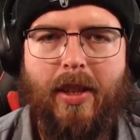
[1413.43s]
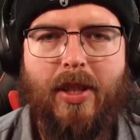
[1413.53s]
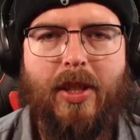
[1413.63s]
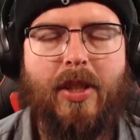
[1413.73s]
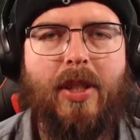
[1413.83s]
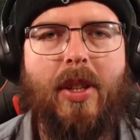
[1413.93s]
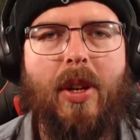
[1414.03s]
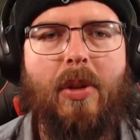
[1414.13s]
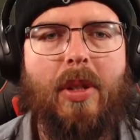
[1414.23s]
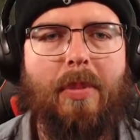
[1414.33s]
It's good to
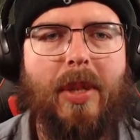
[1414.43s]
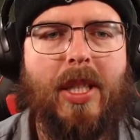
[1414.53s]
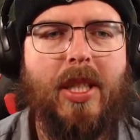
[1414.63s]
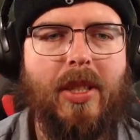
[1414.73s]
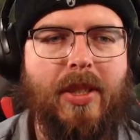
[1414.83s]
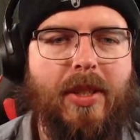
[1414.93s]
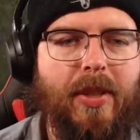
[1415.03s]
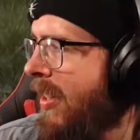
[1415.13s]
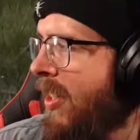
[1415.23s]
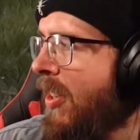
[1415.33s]
know where the beast is.
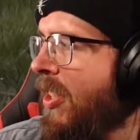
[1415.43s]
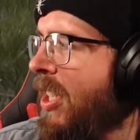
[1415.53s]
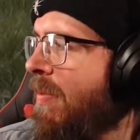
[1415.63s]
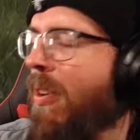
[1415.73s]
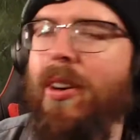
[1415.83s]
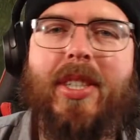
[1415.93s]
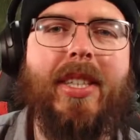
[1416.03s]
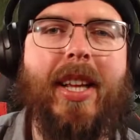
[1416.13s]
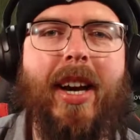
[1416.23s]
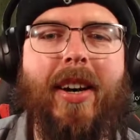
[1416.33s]
So is this frozen
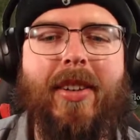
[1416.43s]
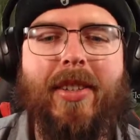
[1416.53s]
now?